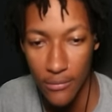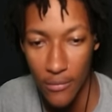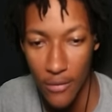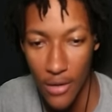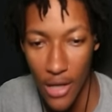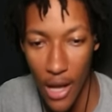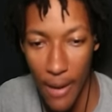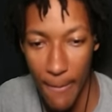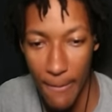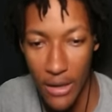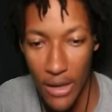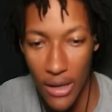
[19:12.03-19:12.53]

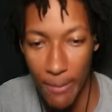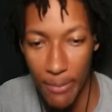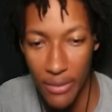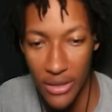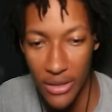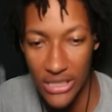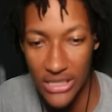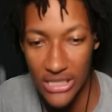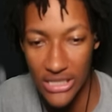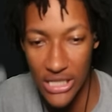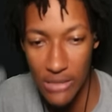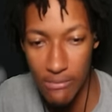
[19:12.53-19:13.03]
Y'all better put a
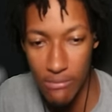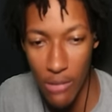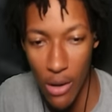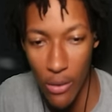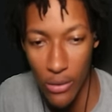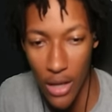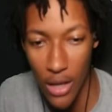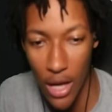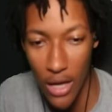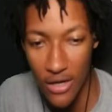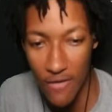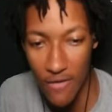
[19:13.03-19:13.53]
seatbelt
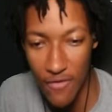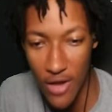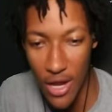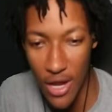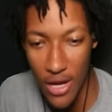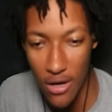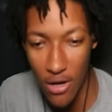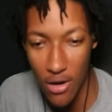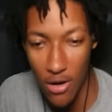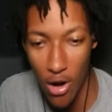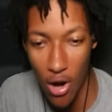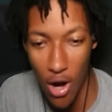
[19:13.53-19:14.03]
on if you're in
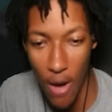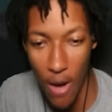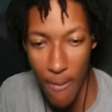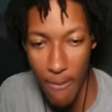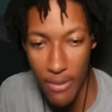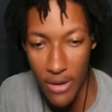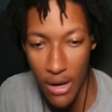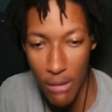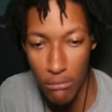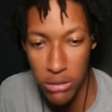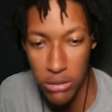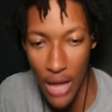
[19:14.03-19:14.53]
the car.
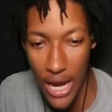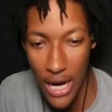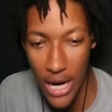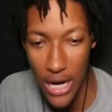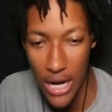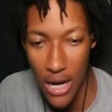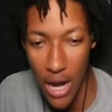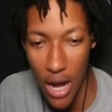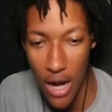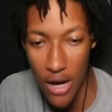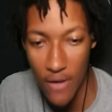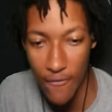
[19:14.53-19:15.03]
Put a blanket
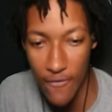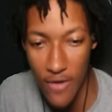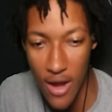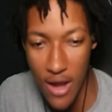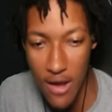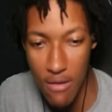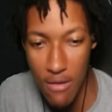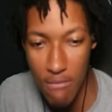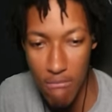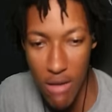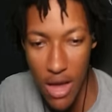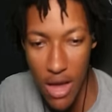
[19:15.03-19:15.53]
on if you're in
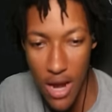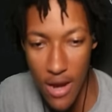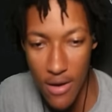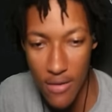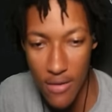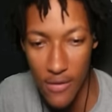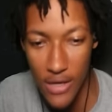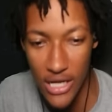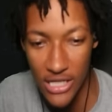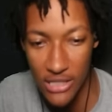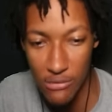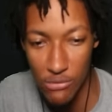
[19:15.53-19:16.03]
the bed.
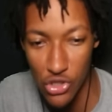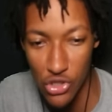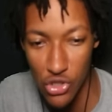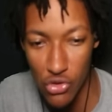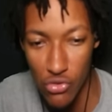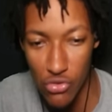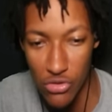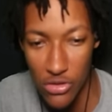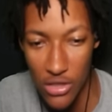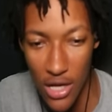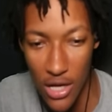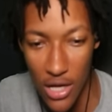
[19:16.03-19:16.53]
Get some
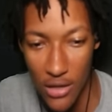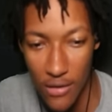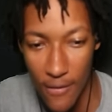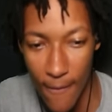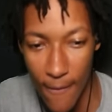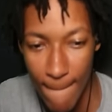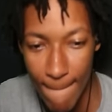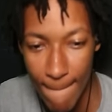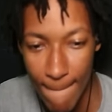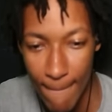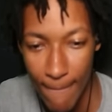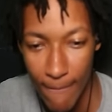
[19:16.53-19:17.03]
shoes on.
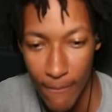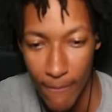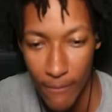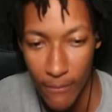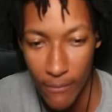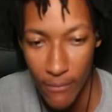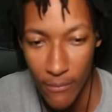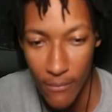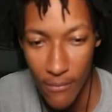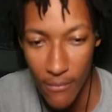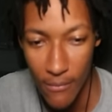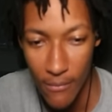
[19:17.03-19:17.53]

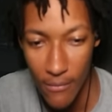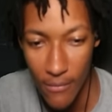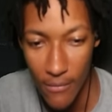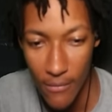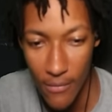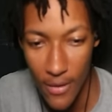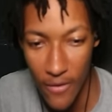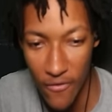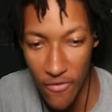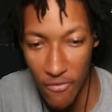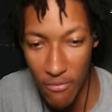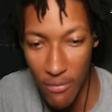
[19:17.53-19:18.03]

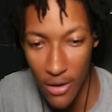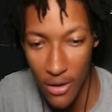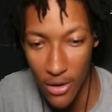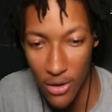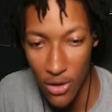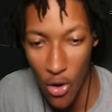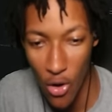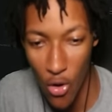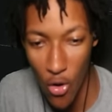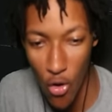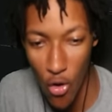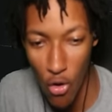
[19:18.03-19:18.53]
If you better
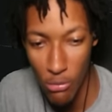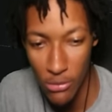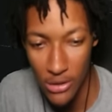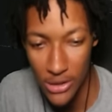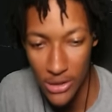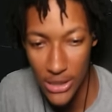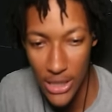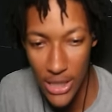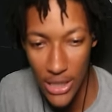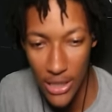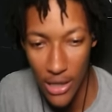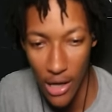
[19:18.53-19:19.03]
go home
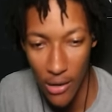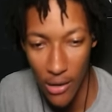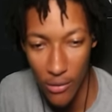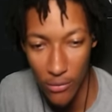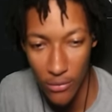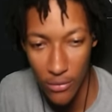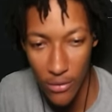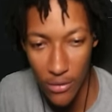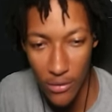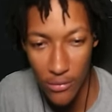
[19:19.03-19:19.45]
instead. I don't know.